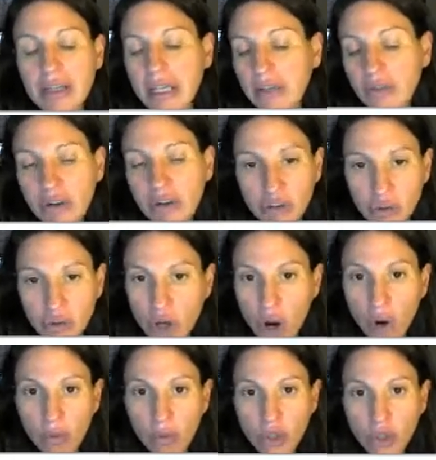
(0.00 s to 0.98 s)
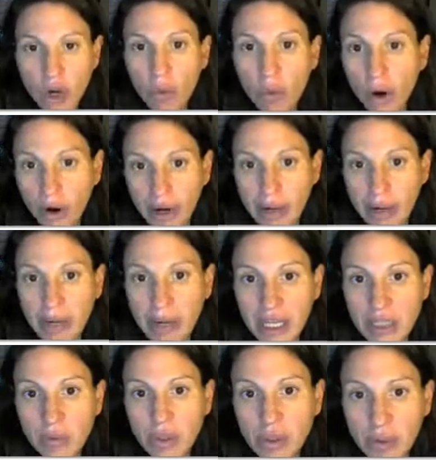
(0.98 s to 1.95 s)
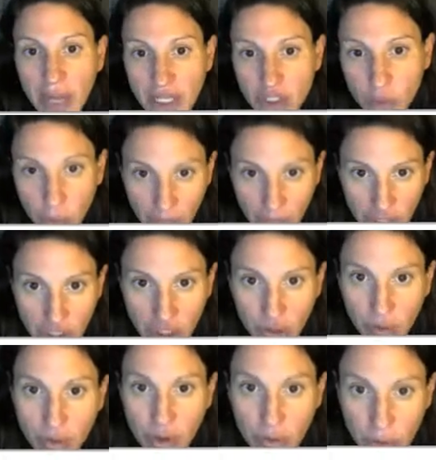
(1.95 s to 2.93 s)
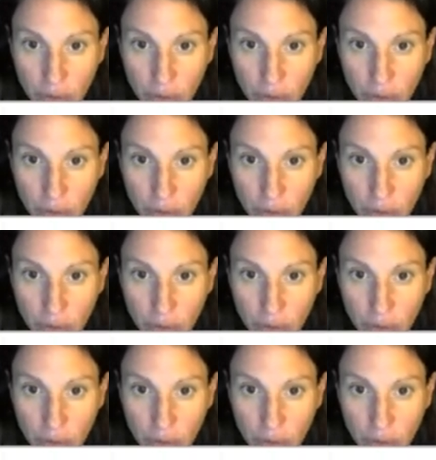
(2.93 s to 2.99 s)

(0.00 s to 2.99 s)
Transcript: even if you don't worry, because when you get to week 2, you